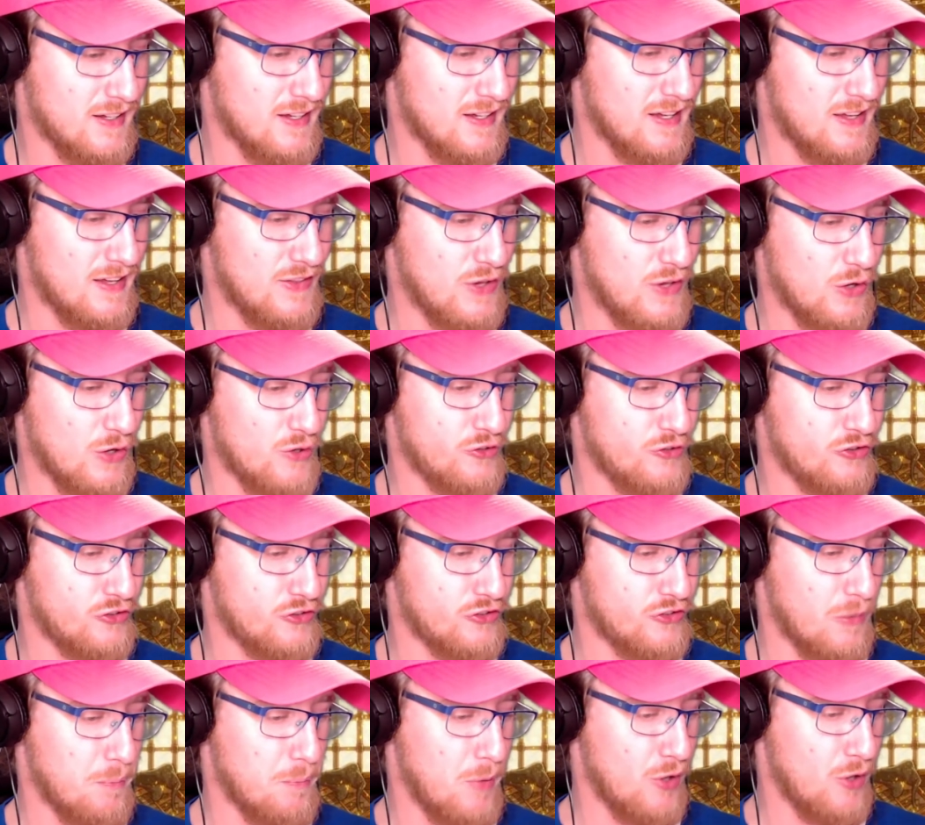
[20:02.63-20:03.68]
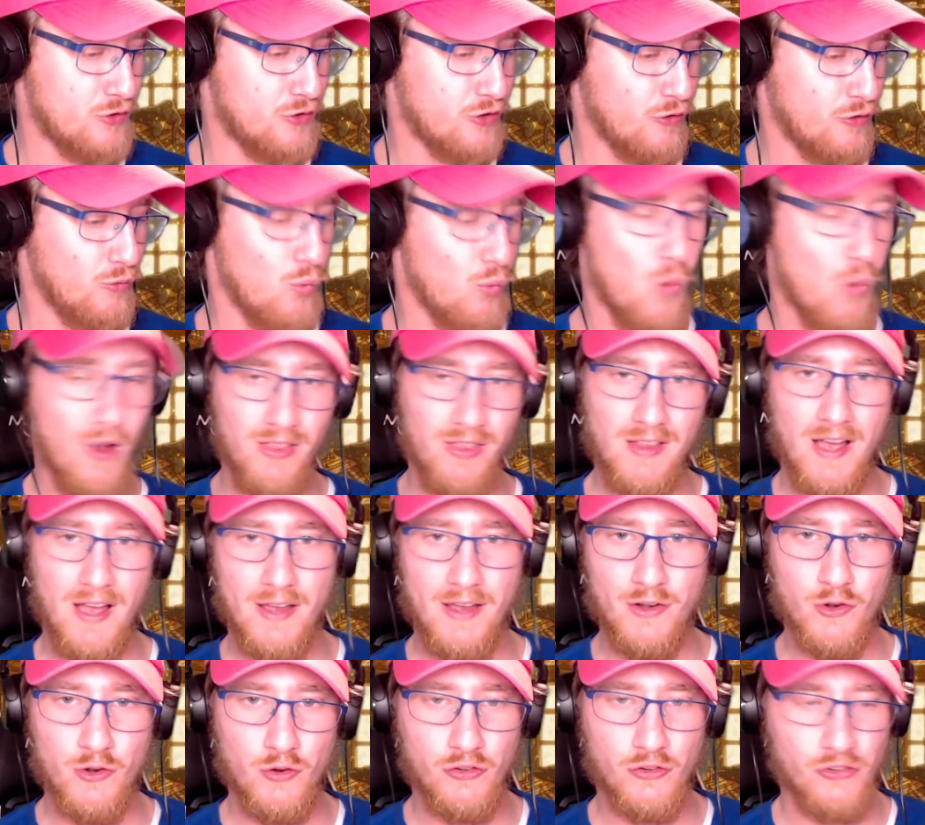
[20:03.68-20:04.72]
there's just a bunch of
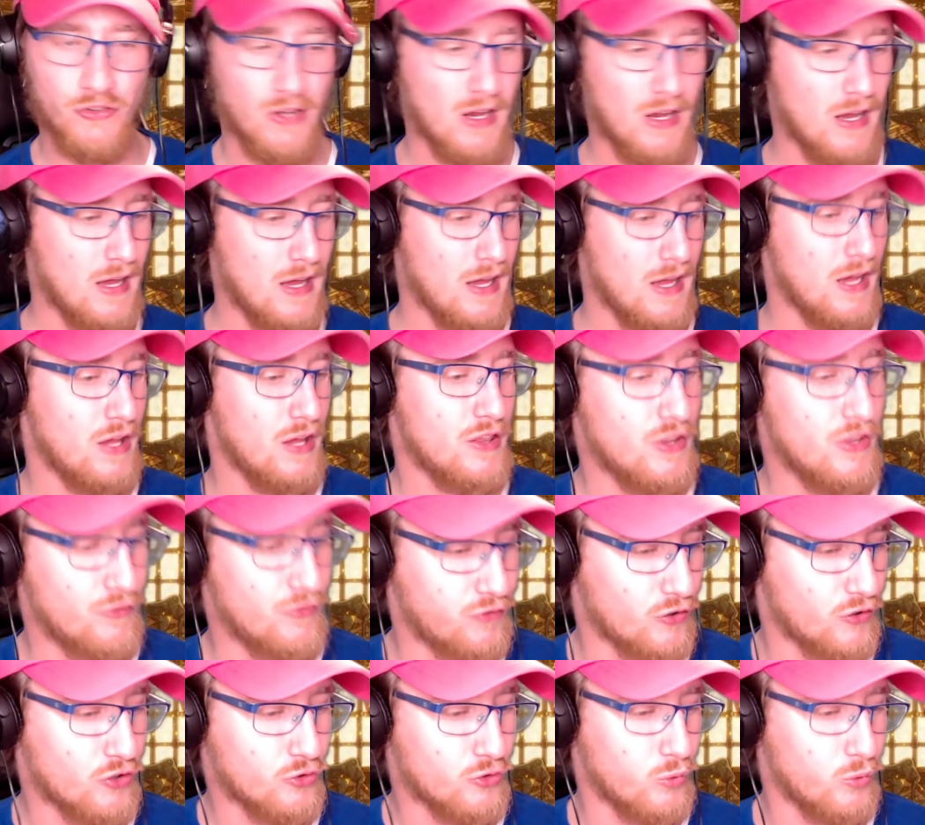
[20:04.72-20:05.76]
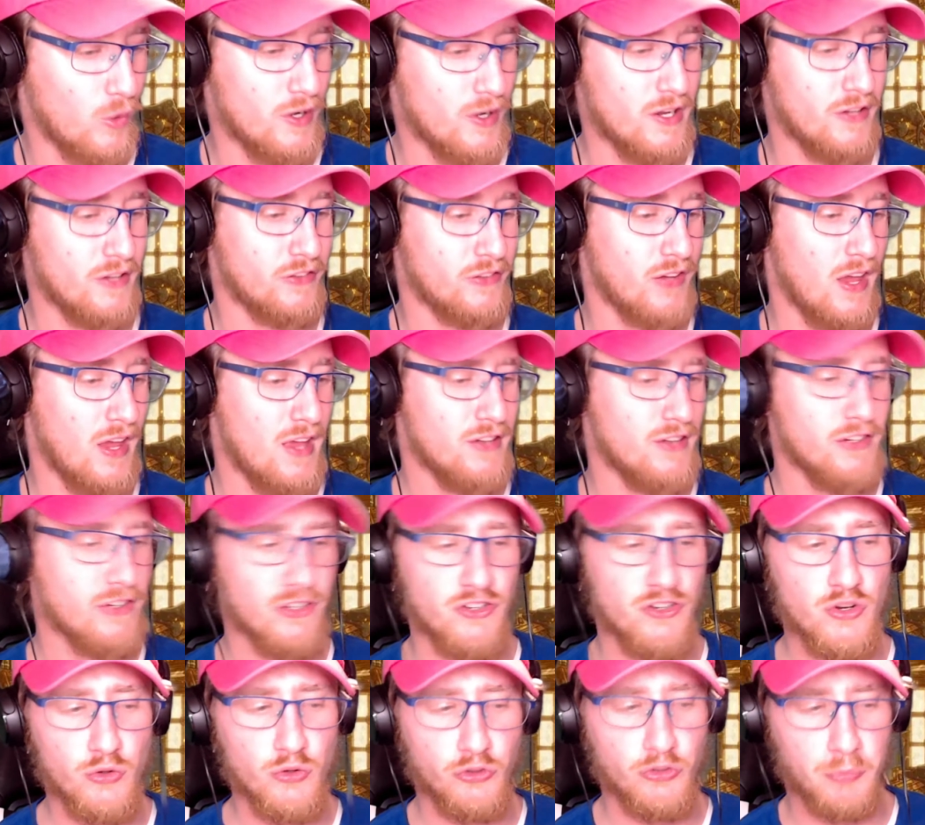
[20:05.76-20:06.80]
one-liners. The first one is, "Did
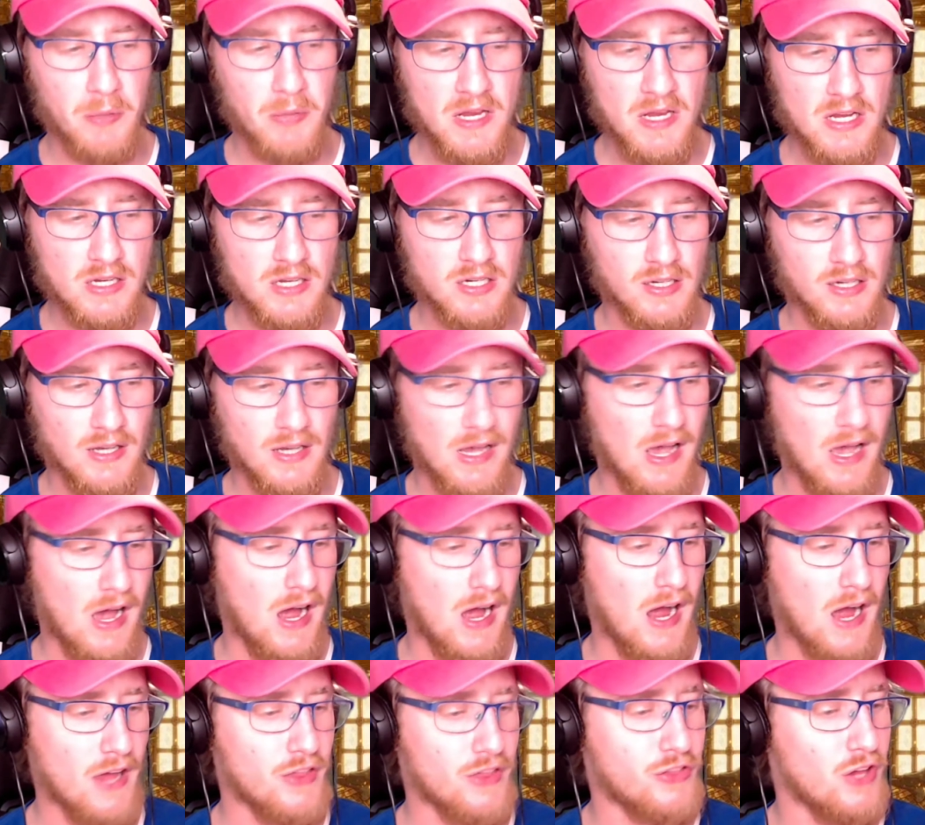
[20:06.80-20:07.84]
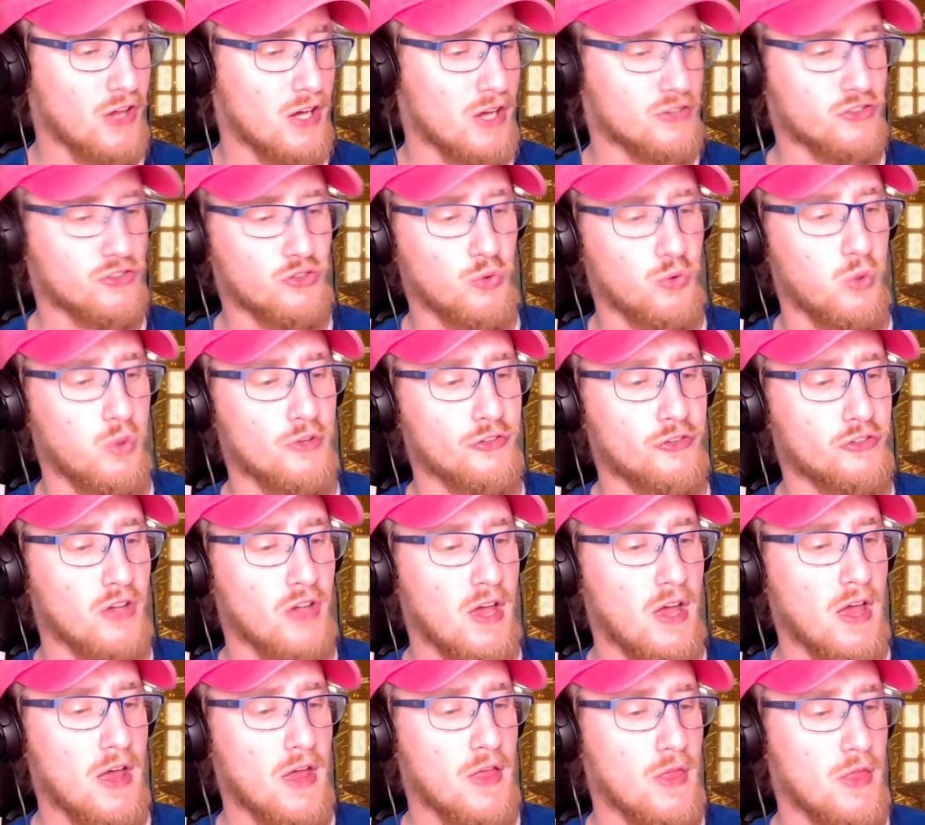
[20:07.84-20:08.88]
you speak? I thought 'twas
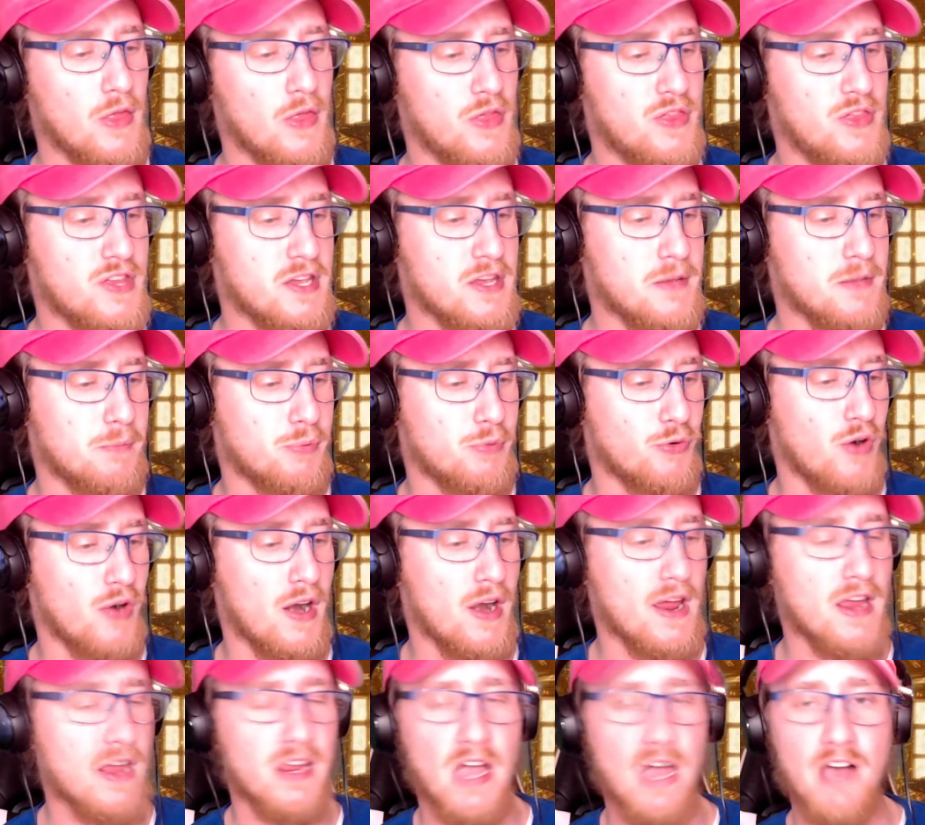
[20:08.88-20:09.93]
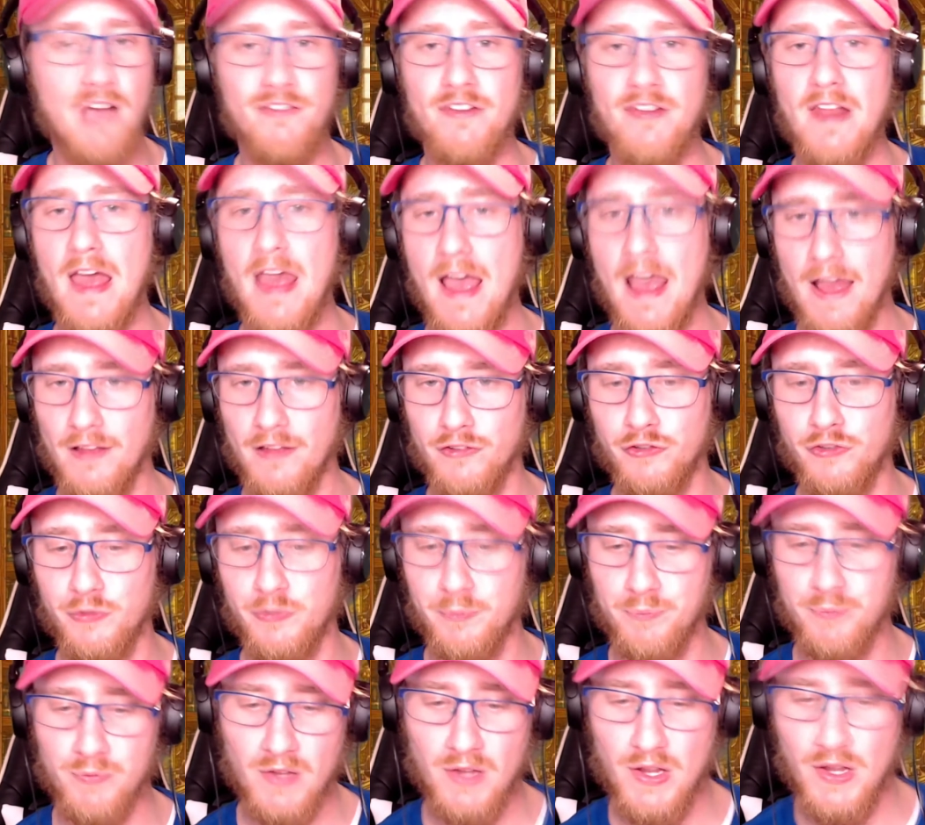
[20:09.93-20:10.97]
the braying of an ass,"
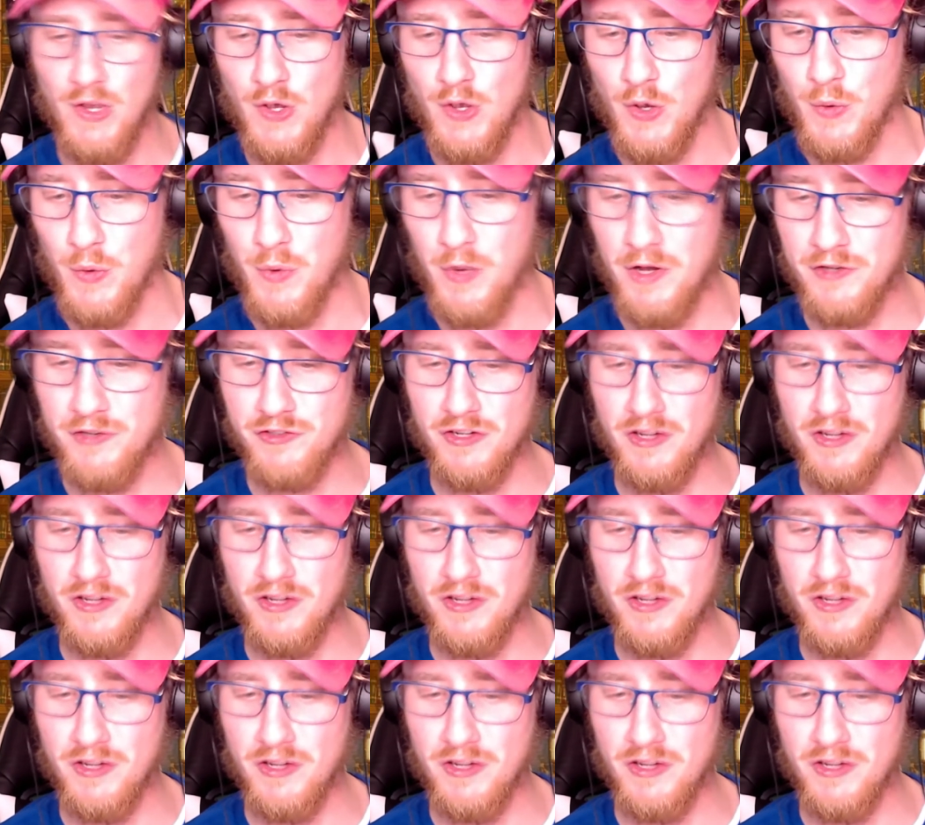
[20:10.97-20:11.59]
which